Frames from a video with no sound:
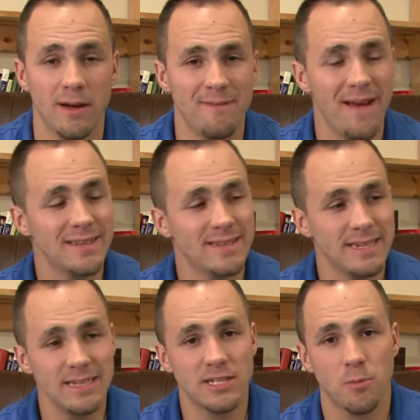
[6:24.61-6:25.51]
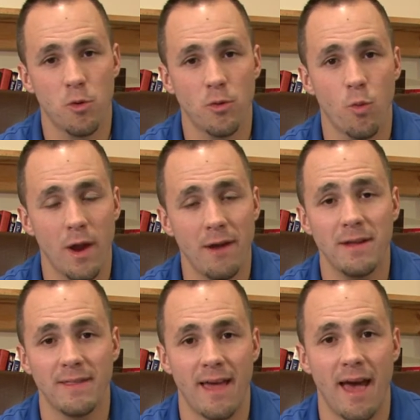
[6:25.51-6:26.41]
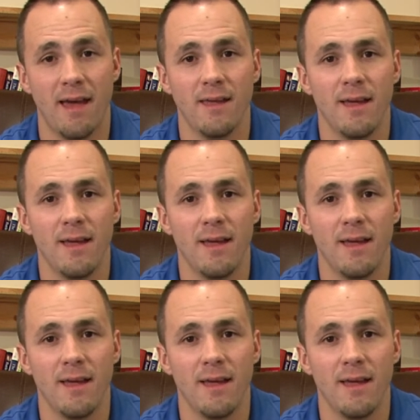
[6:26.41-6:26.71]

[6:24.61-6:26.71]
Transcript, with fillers: If I see someone wearing that,